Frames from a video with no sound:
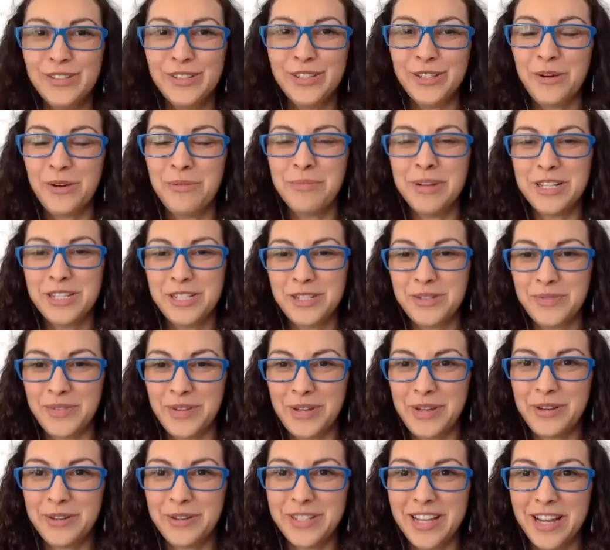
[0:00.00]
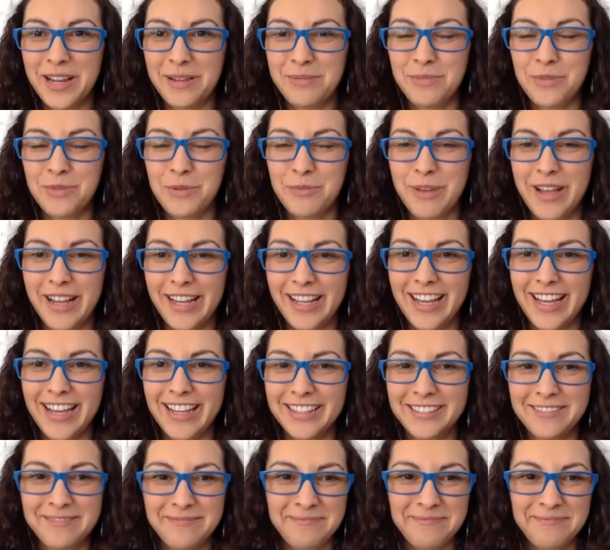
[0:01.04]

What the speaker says: so much for your time, Rebecca.